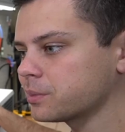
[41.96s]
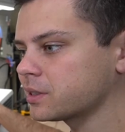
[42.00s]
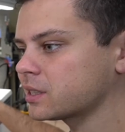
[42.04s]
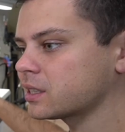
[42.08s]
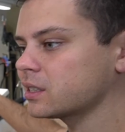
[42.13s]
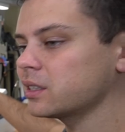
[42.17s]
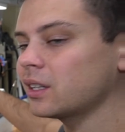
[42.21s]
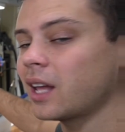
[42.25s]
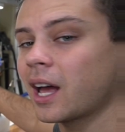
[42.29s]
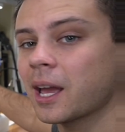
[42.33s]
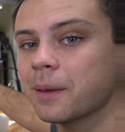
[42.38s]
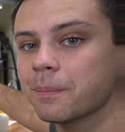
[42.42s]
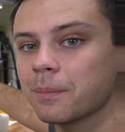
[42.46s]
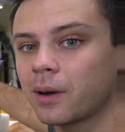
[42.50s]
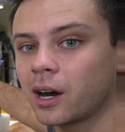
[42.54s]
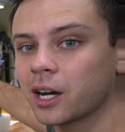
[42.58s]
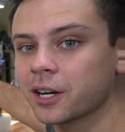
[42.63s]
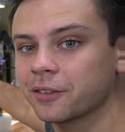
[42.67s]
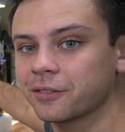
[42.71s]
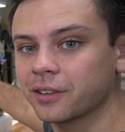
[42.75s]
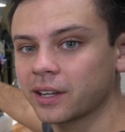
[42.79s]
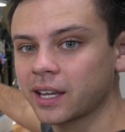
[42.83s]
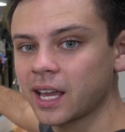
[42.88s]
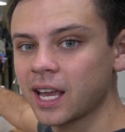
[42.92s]
slight
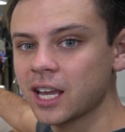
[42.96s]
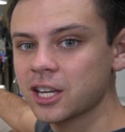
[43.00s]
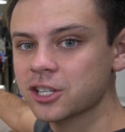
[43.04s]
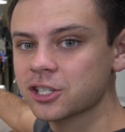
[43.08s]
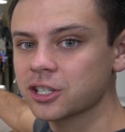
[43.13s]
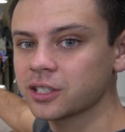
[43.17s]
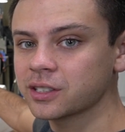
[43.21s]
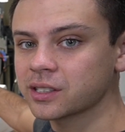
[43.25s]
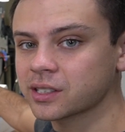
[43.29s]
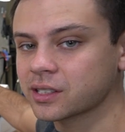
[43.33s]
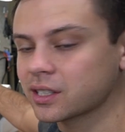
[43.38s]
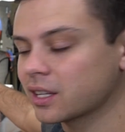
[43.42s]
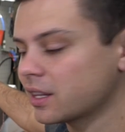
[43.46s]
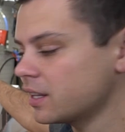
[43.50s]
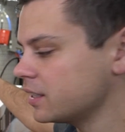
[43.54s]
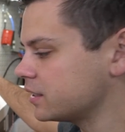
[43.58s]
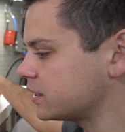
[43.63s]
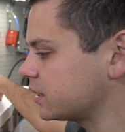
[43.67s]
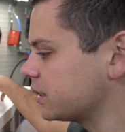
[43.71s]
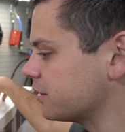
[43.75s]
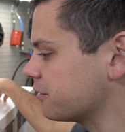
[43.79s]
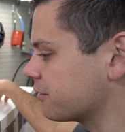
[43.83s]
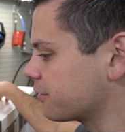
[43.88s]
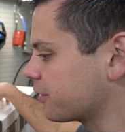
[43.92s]
modifications to
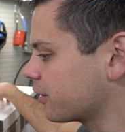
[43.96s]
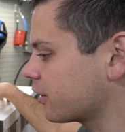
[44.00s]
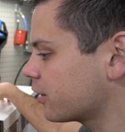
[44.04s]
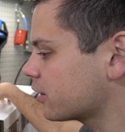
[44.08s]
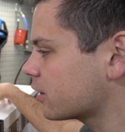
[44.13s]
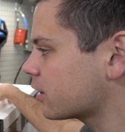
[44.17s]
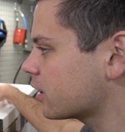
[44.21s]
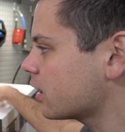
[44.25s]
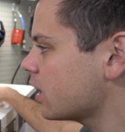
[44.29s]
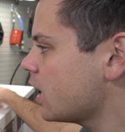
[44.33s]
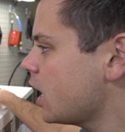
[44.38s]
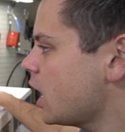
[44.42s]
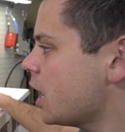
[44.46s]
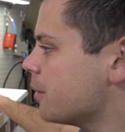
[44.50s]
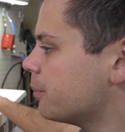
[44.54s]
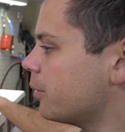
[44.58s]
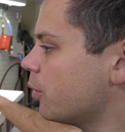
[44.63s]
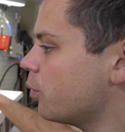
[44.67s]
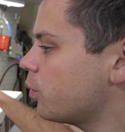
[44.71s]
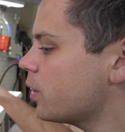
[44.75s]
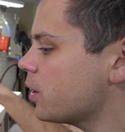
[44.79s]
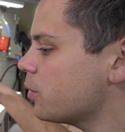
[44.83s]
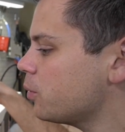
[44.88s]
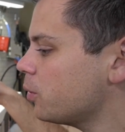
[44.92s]
this inverter, but
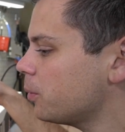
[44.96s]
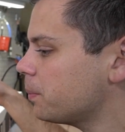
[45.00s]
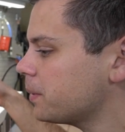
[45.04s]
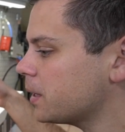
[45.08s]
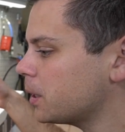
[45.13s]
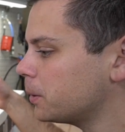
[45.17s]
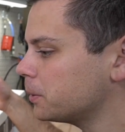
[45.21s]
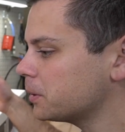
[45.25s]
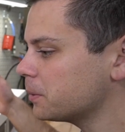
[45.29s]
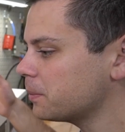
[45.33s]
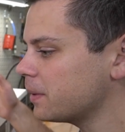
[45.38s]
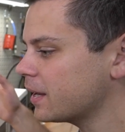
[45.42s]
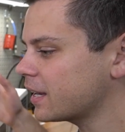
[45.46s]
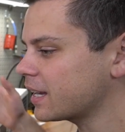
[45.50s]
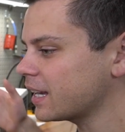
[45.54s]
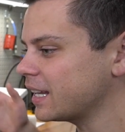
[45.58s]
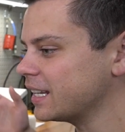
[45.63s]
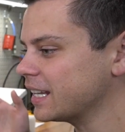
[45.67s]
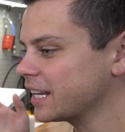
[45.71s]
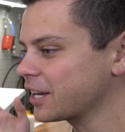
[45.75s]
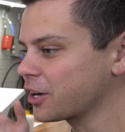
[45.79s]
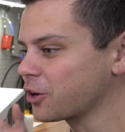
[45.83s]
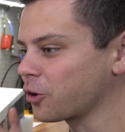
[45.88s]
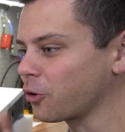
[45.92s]
we will be able to make an
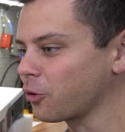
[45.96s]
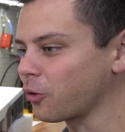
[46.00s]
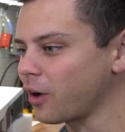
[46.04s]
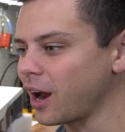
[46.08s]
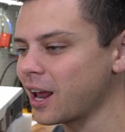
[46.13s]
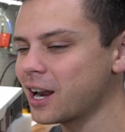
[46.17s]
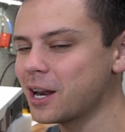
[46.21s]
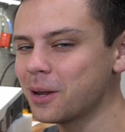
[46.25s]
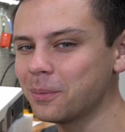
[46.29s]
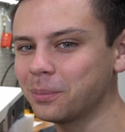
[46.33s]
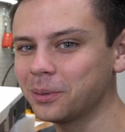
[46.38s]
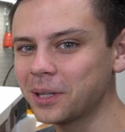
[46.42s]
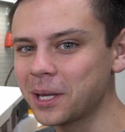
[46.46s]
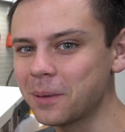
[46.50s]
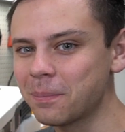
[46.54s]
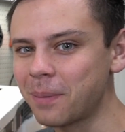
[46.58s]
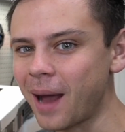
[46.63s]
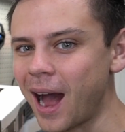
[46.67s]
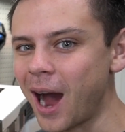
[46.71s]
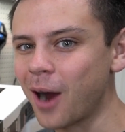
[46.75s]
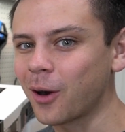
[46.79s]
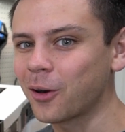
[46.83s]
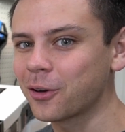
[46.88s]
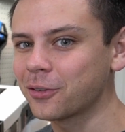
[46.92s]
incredibly
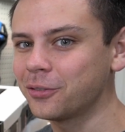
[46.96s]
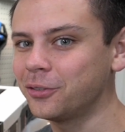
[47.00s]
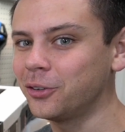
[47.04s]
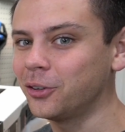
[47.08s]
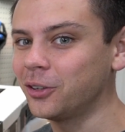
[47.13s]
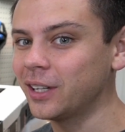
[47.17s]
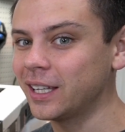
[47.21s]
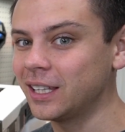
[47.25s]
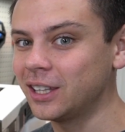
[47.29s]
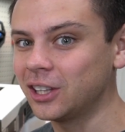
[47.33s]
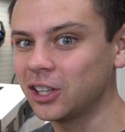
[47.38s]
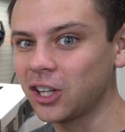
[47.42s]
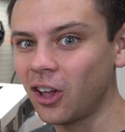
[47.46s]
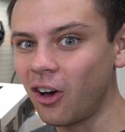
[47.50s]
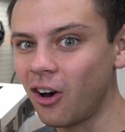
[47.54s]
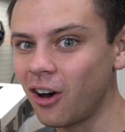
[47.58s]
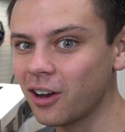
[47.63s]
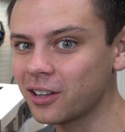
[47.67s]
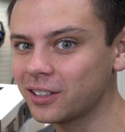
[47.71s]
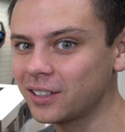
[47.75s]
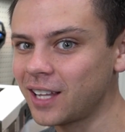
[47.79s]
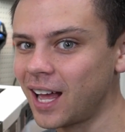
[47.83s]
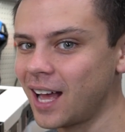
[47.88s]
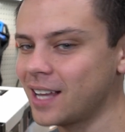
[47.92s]
powerful and
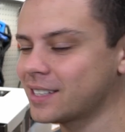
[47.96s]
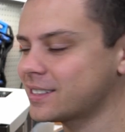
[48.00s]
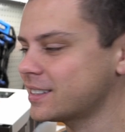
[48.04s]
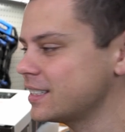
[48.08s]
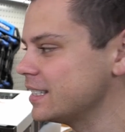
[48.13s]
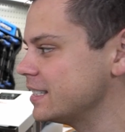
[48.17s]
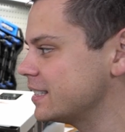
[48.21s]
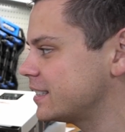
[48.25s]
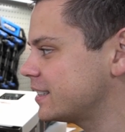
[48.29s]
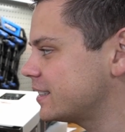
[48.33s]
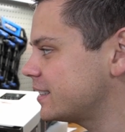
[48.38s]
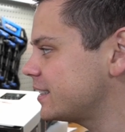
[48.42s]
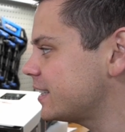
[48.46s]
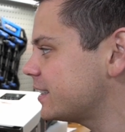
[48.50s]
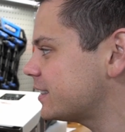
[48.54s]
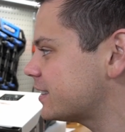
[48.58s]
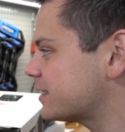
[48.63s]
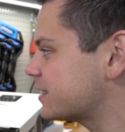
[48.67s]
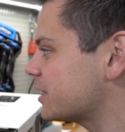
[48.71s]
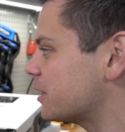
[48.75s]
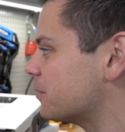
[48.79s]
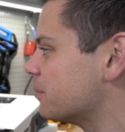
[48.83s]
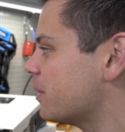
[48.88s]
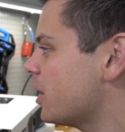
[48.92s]
long-lasting
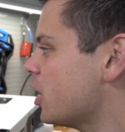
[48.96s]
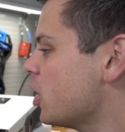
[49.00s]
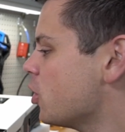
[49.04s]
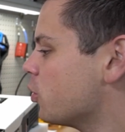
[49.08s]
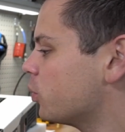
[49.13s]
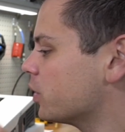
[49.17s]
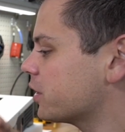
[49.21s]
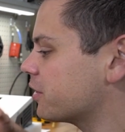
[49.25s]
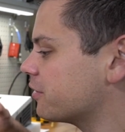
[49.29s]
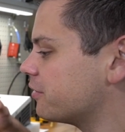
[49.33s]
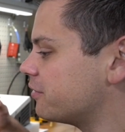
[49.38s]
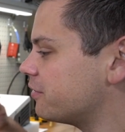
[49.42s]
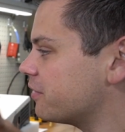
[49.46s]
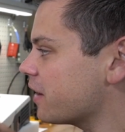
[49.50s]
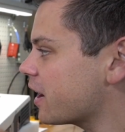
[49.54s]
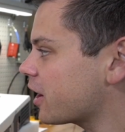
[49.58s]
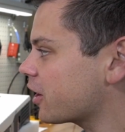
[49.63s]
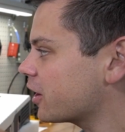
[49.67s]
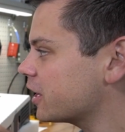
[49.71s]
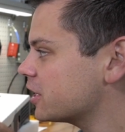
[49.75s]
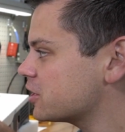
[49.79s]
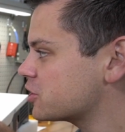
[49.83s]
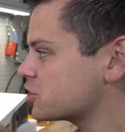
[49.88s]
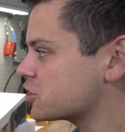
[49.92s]
system with
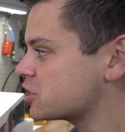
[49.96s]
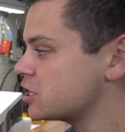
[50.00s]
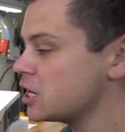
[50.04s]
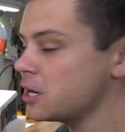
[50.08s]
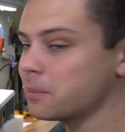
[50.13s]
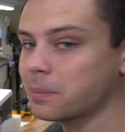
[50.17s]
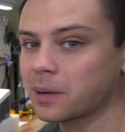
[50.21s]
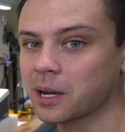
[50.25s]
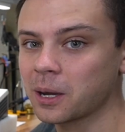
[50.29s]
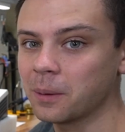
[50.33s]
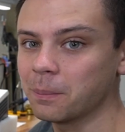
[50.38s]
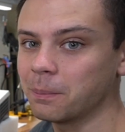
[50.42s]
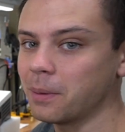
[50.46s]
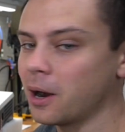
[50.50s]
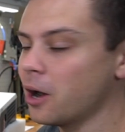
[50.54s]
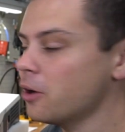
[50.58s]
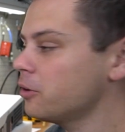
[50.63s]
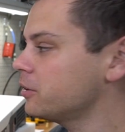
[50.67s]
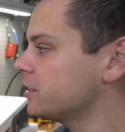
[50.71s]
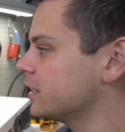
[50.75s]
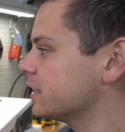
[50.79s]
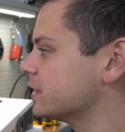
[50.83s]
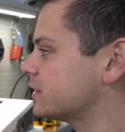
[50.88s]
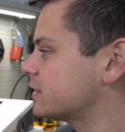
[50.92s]
very cheap
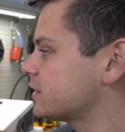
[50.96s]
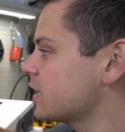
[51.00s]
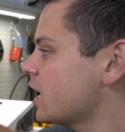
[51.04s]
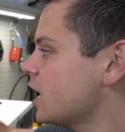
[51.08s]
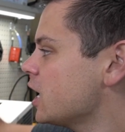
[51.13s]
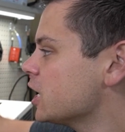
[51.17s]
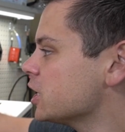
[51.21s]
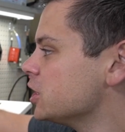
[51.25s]
components.